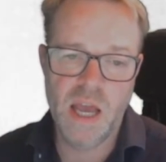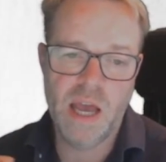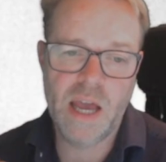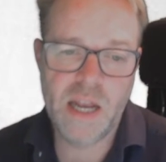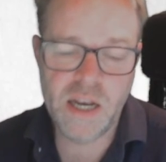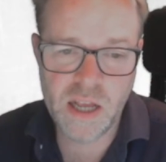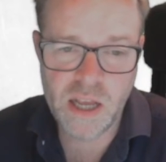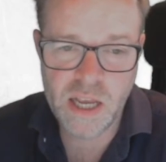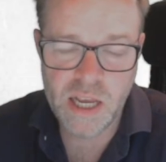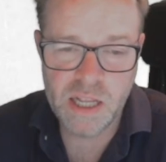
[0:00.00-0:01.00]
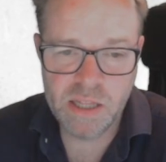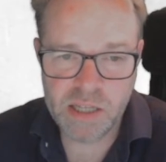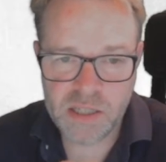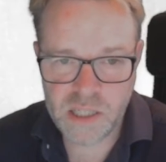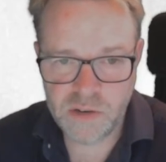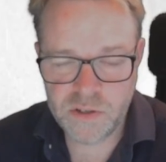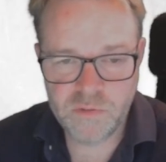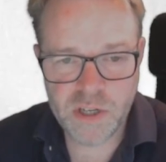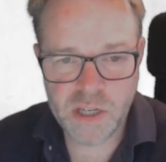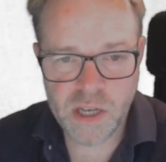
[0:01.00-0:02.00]
and in this series of
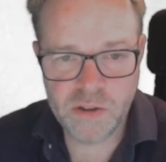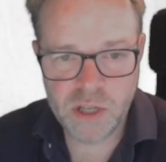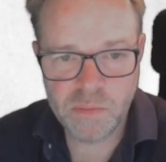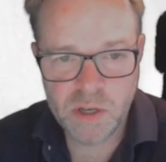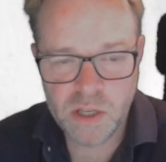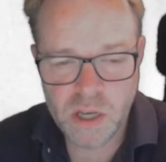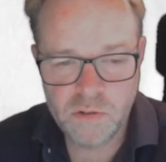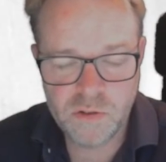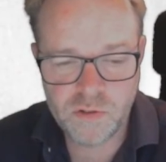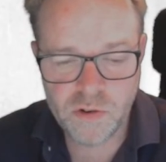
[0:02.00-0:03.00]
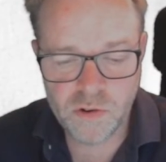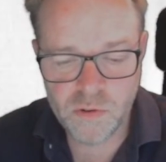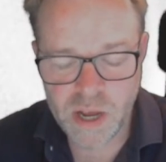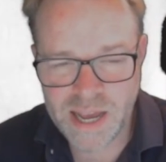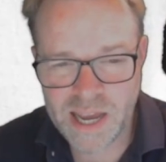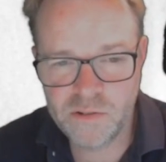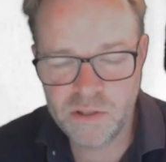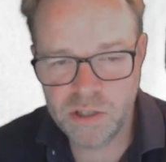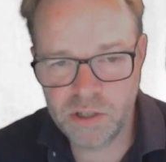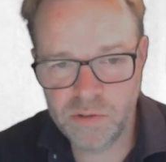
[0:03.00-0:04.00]
videos I'm going to go through how
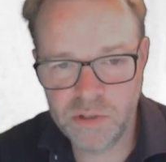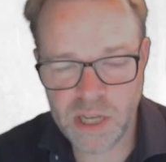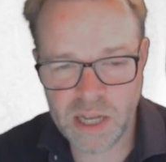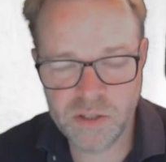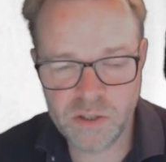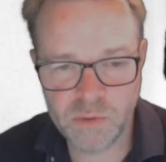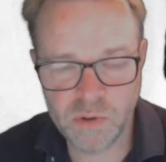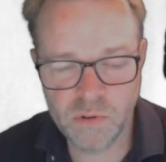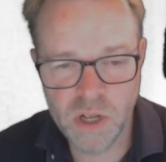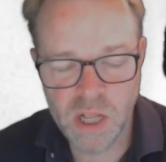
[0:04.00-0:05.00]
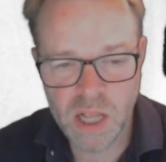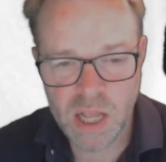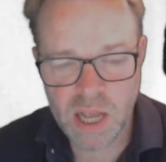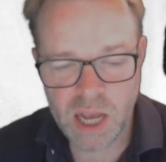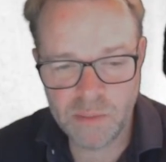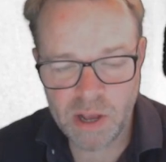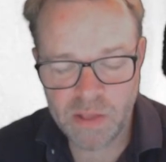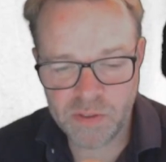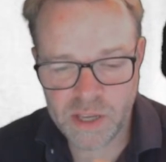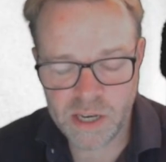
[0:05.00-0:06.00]
to use Ansible um,
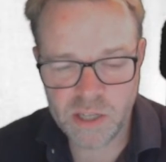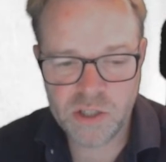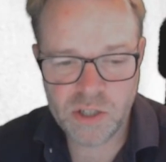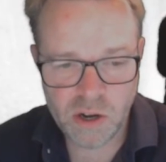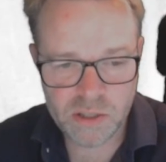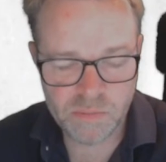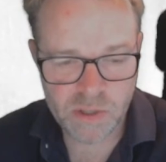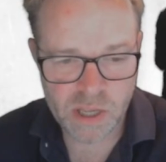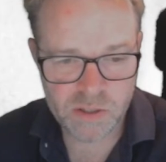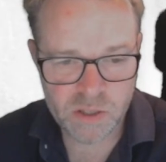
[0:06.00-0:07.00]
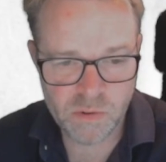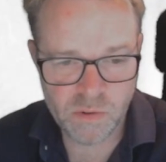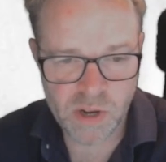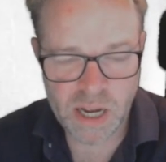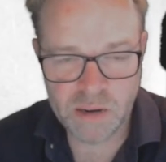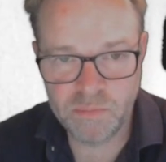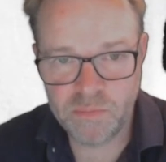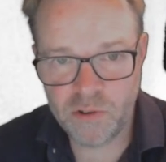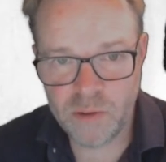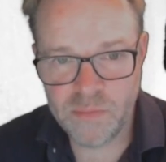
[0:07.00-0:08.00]
and getting started with Ansible and
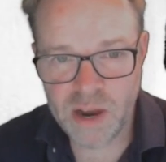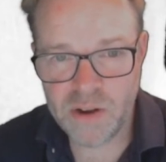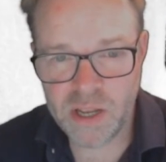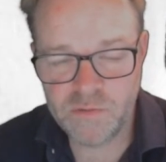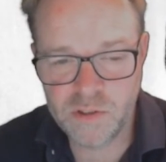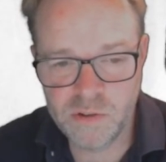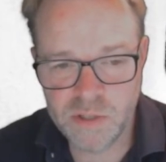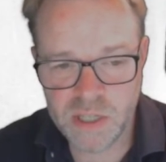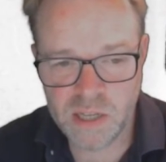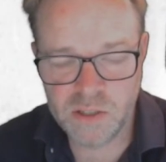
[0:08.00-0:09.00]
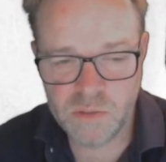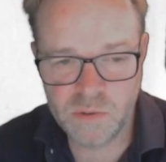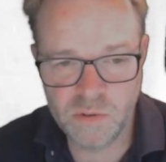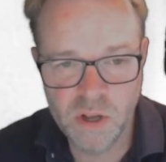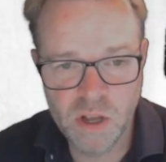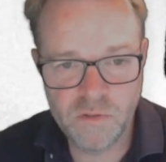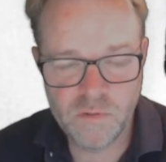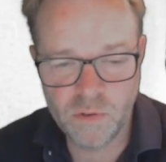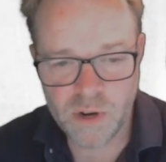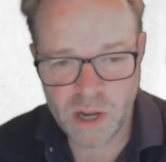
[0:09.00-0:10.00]
primarily for using Ansible
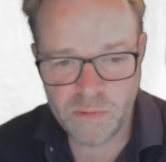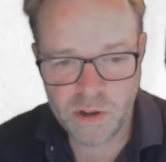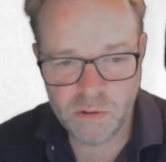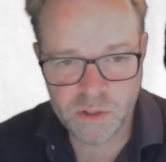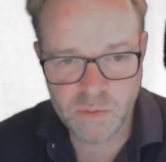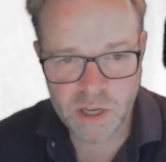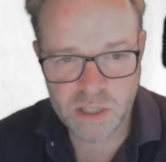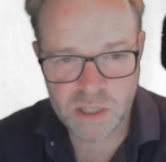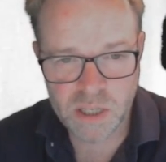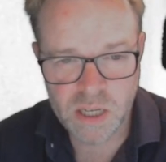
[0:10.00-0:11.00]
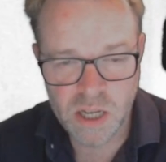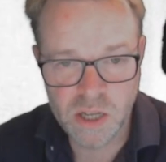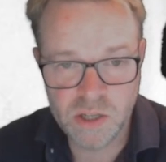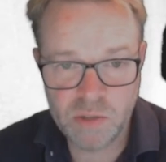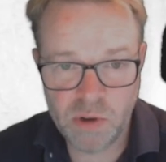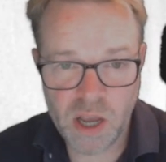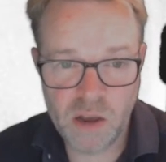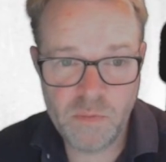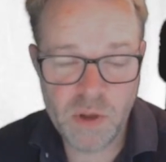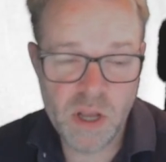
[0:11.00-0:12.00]
for network automation. So I
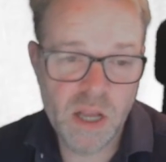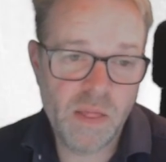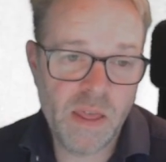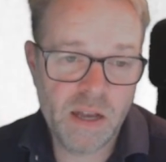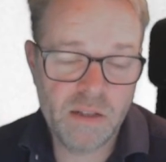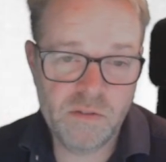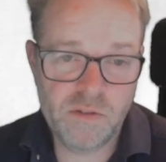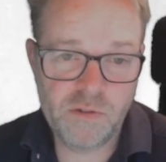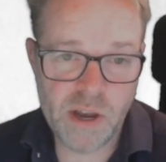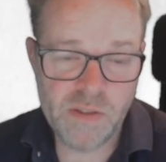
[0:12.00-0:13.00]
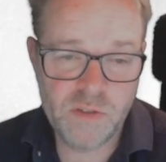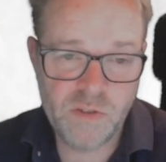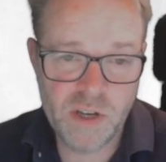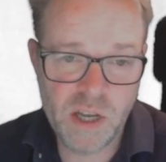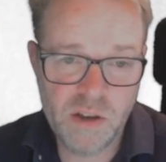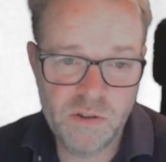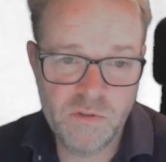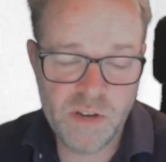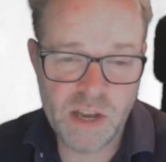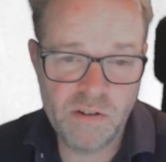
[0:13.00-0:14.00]
hope that throughout this video you've
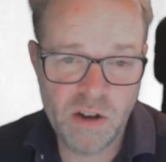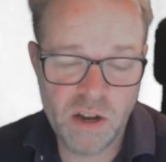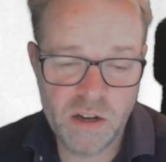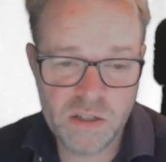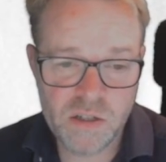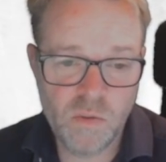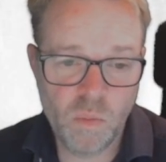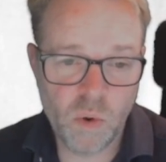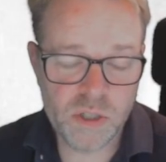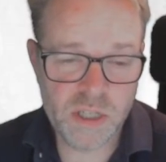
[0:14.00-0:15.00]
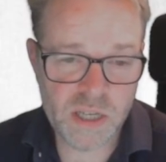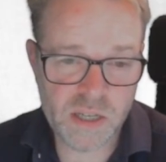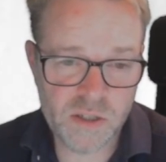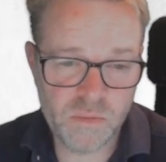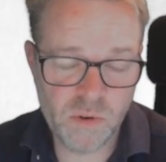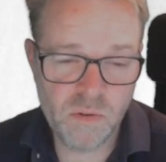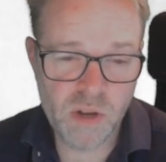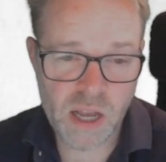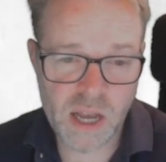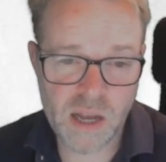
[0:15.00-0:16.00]
now learnt what is Ansible
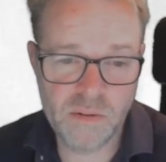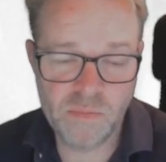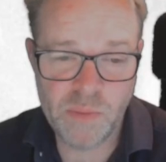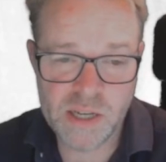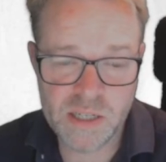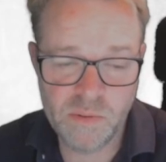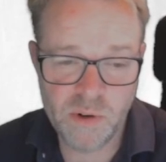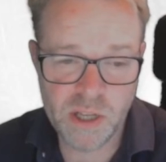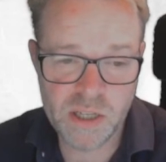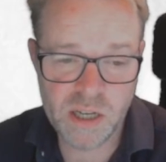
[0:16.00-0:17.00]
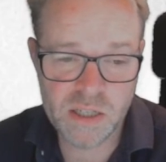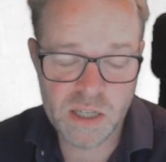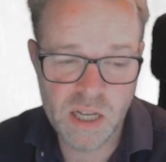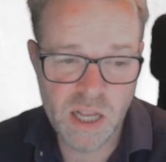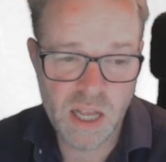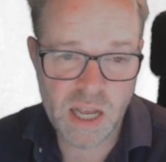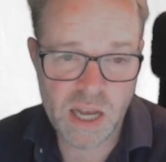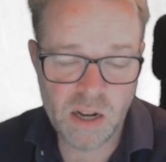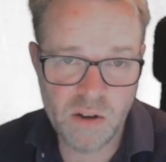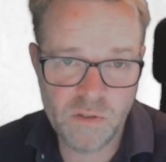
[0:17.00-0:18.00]
and basically what it does
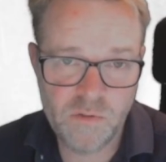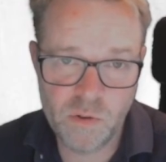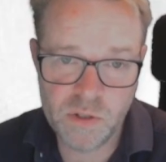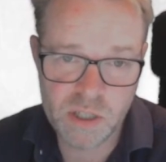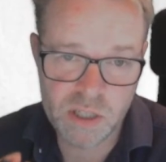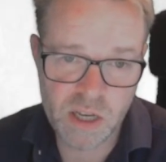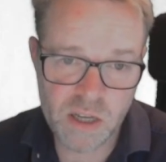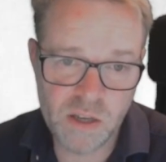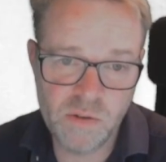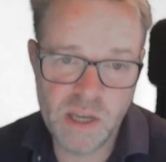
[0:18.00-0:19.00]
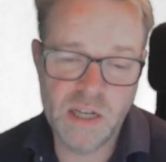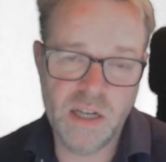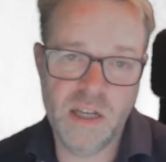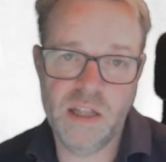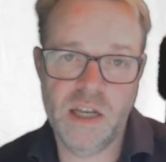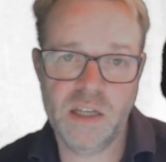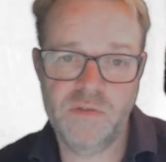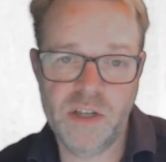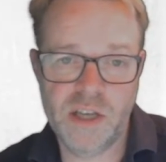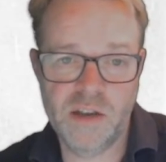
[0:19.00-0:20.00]
and I look forward to seeing you in the next
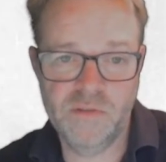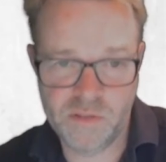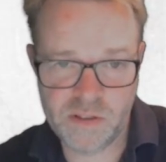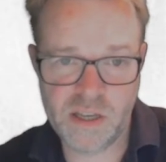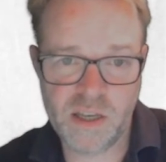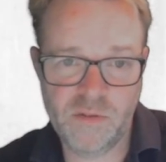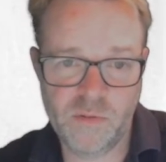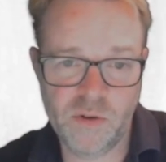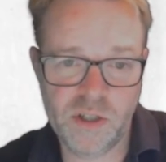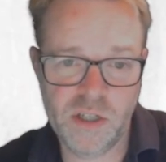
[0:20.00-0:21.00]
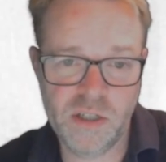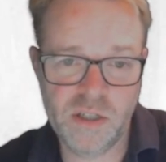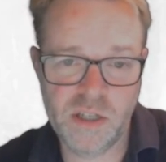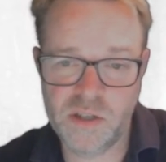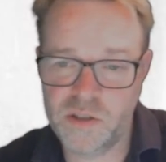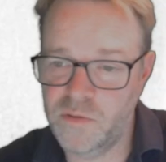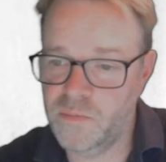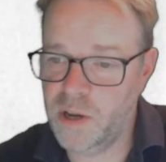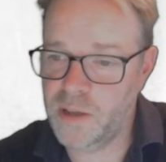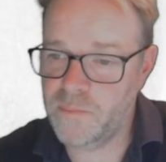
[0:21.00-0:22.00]
video. Thank you for watching, see you soon,
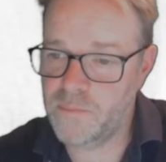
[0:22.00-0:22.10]
bye.